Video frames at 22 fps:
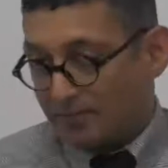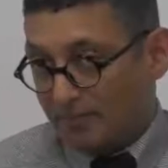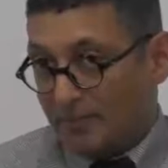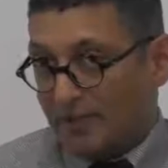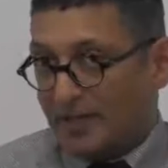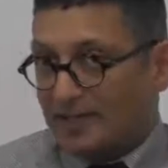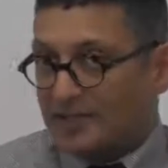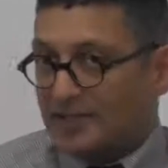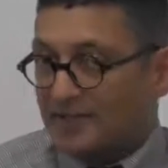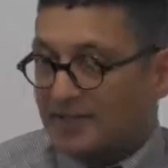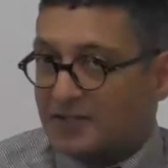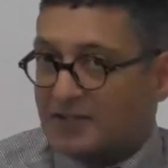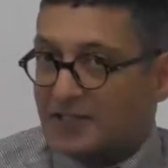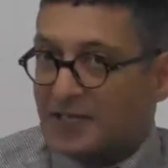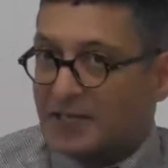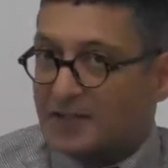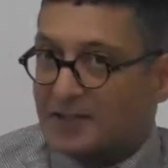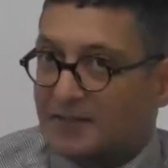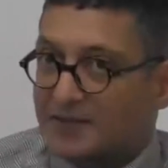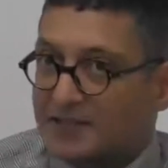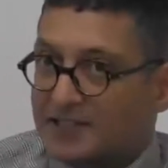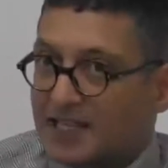many different
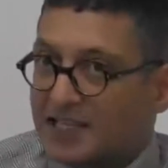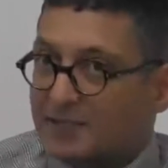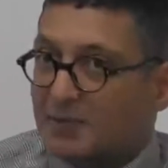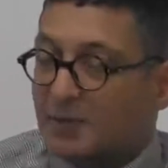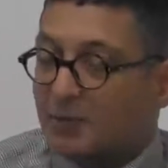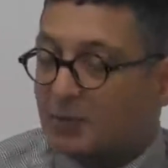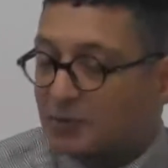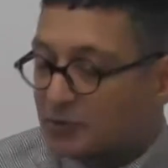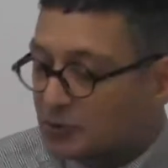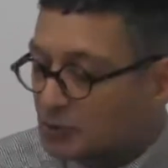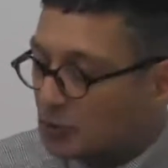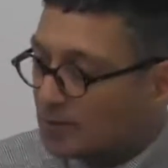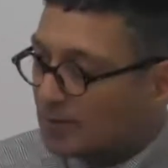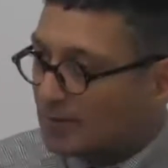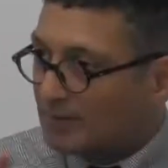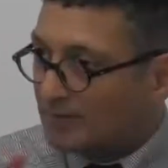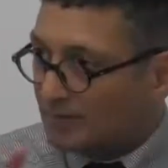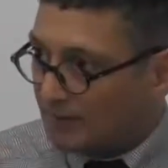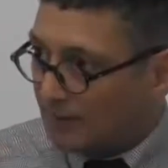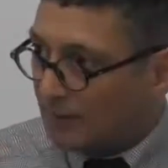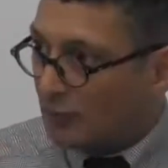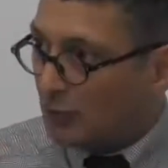types of assessment. We'll talk
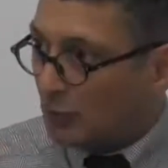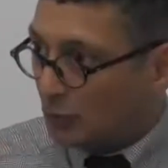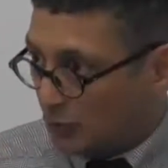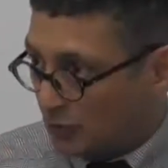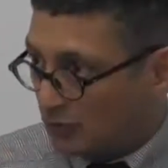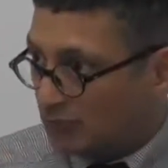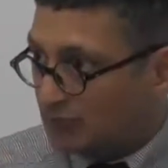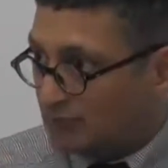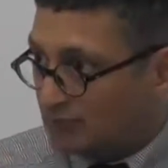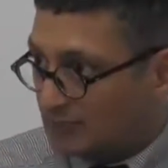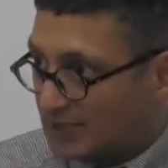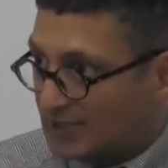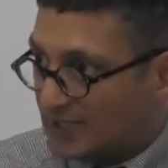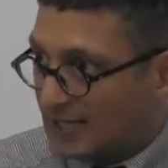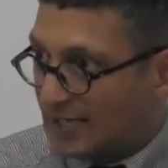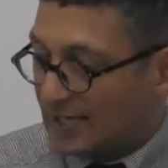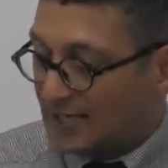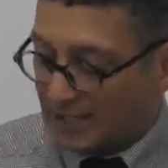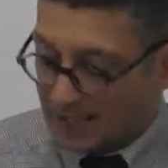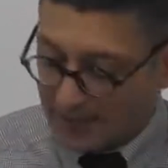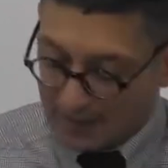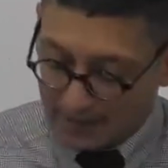about four
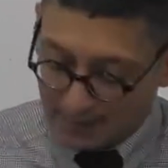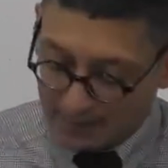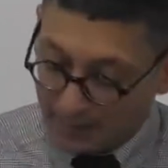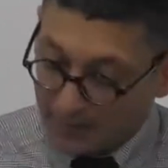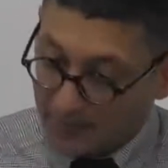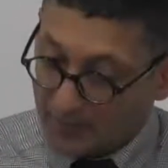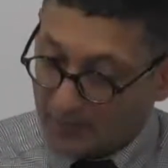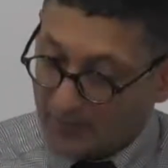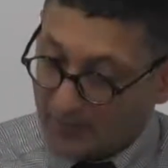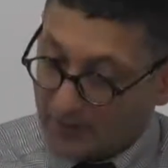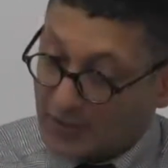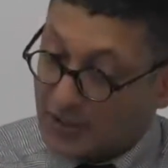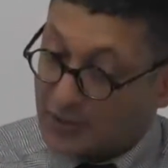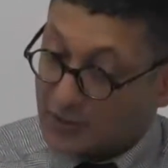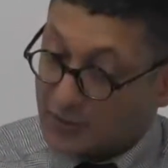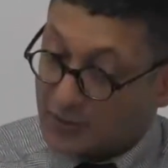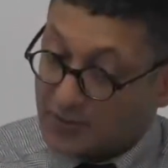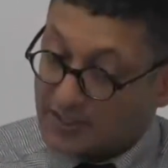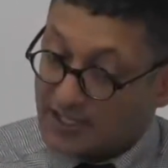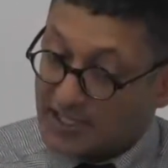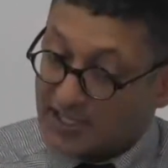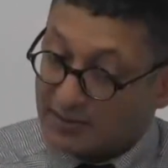today. The
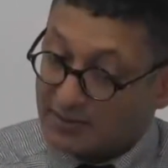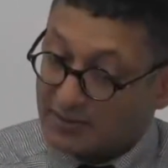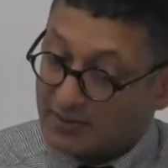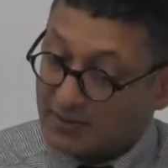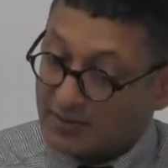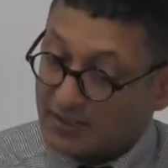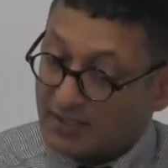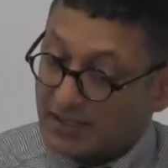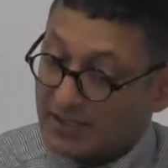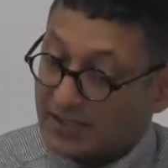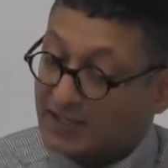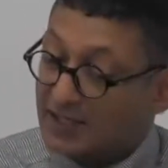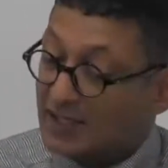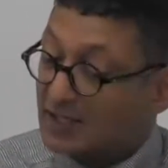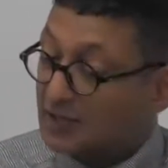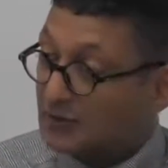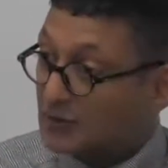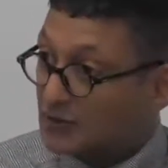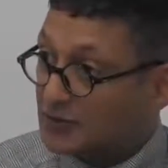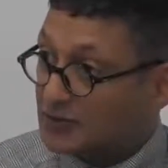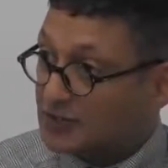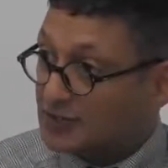initial assessment, the
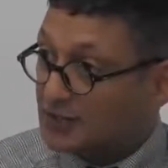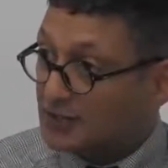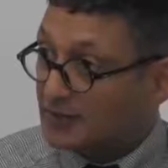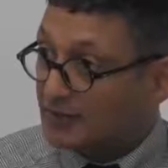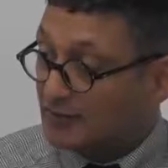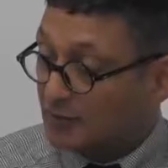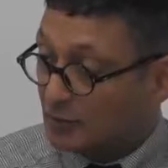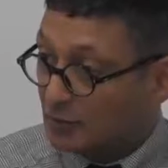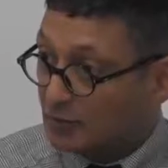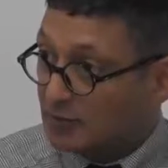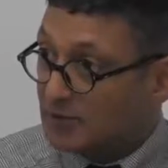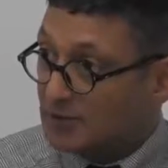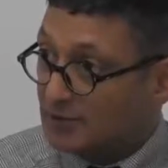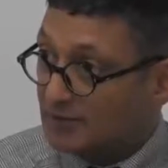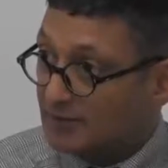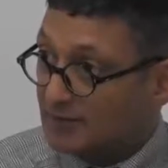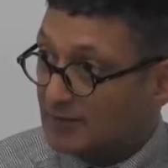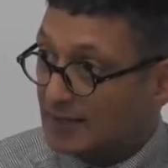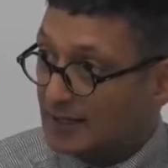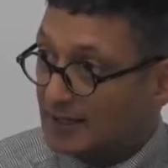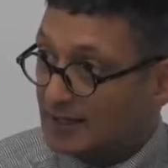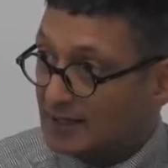diagnostic, formative
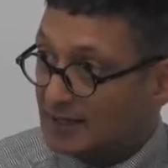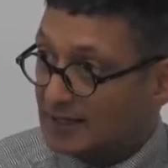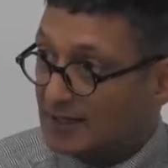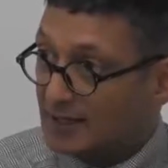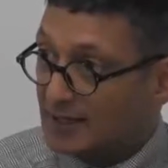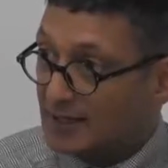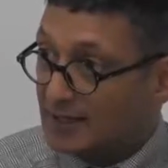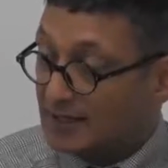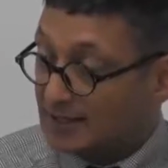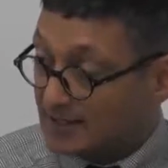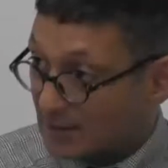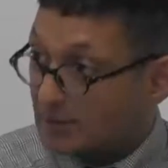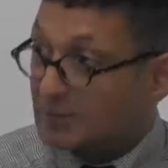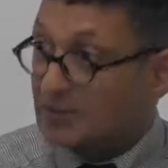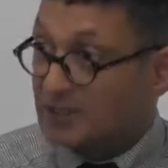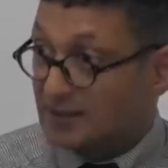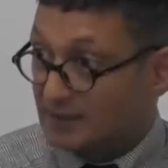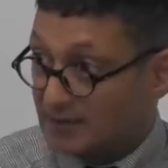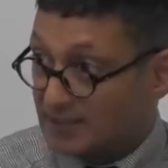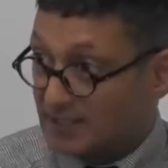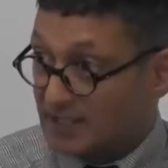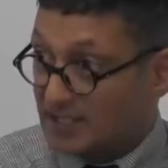and
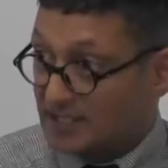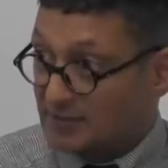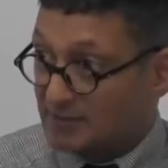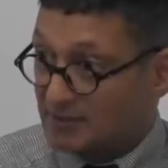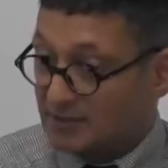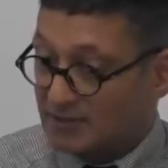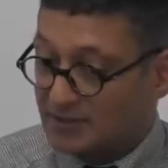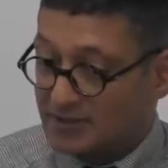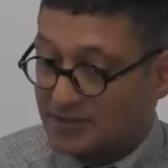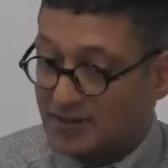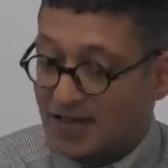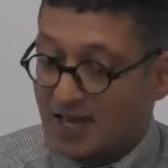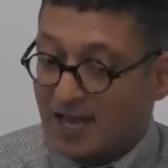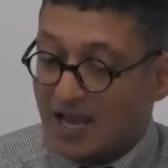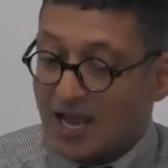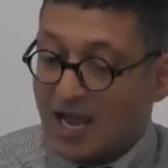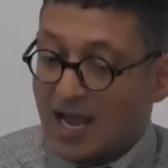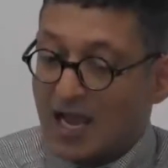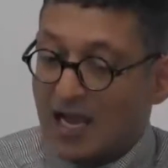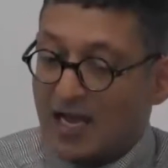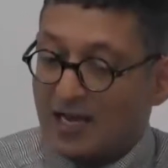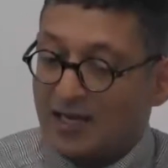summative assessments.
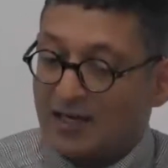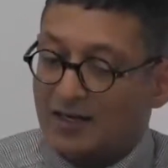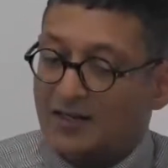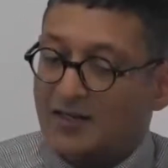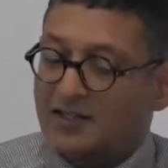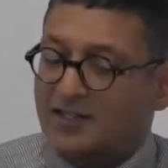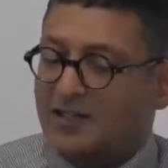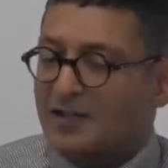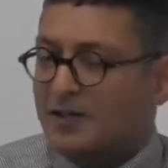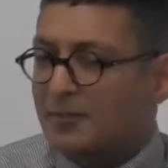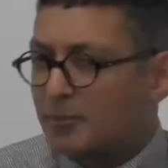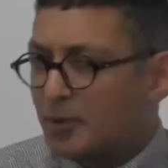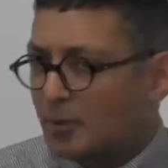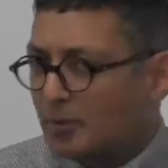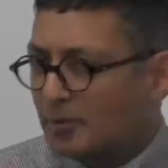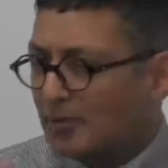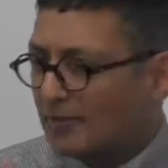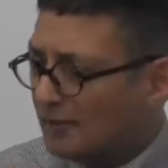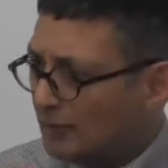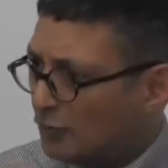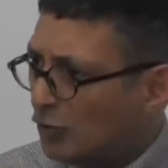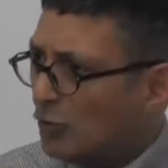And these are
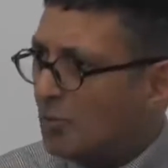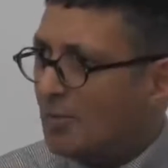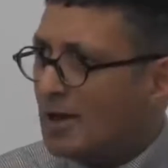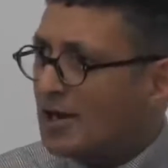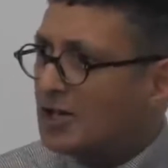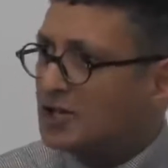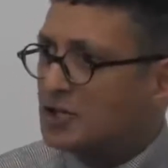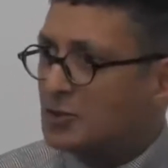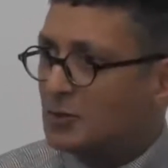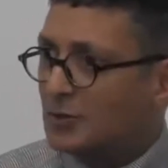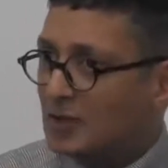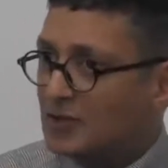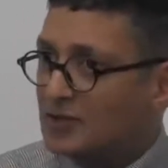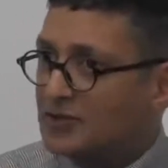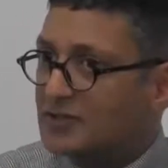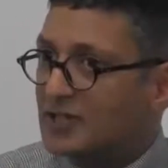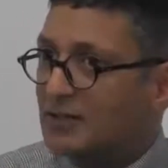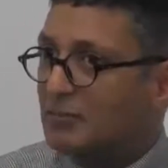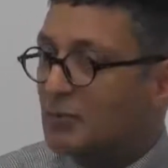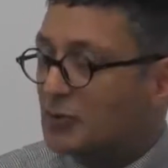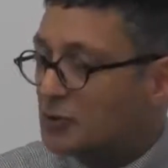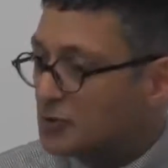probably the four major ones
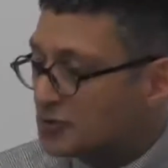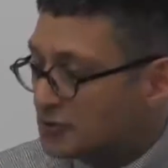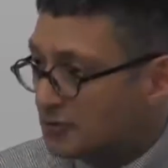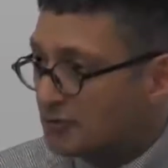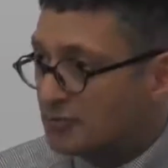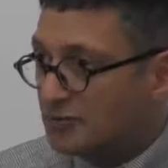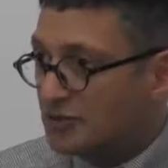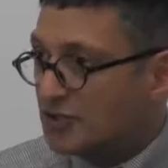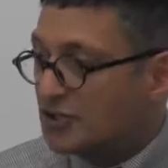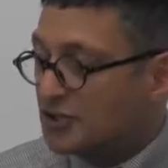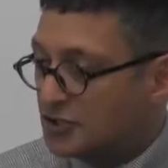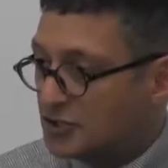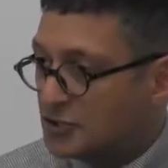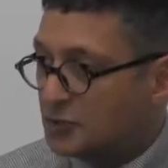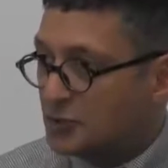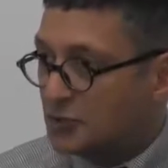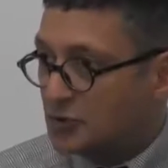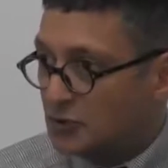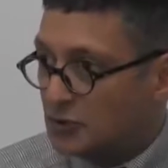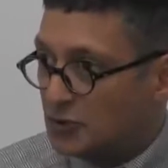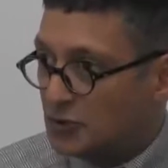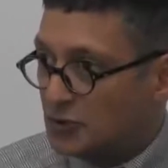that most teachers
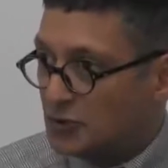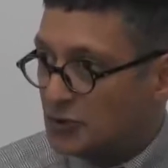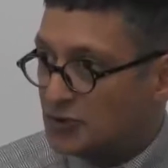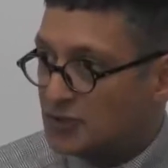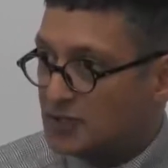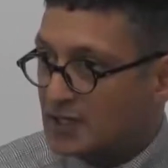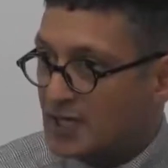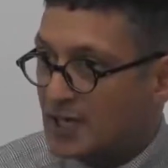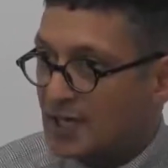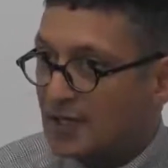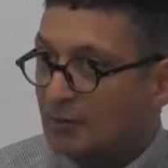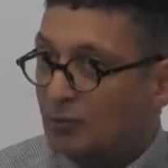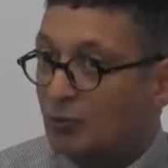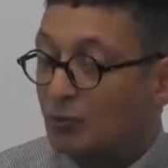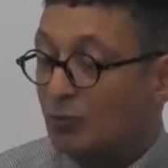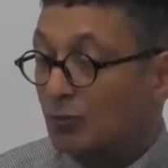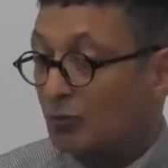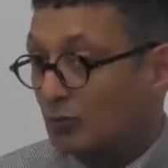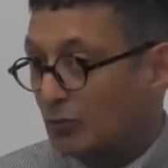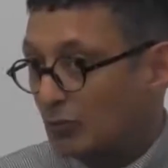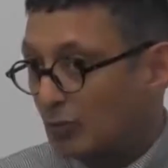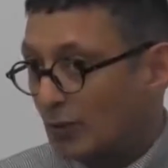would use
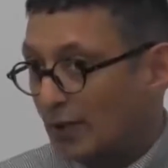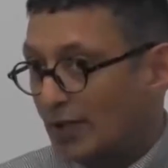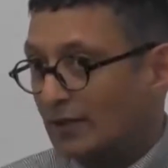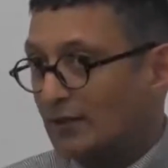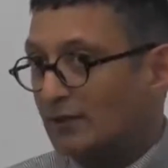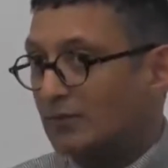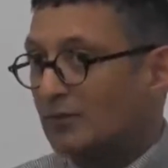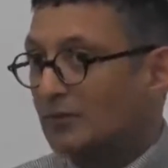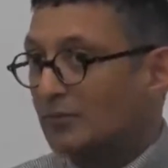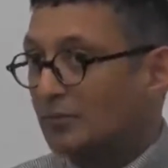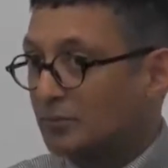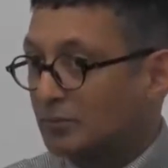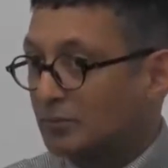when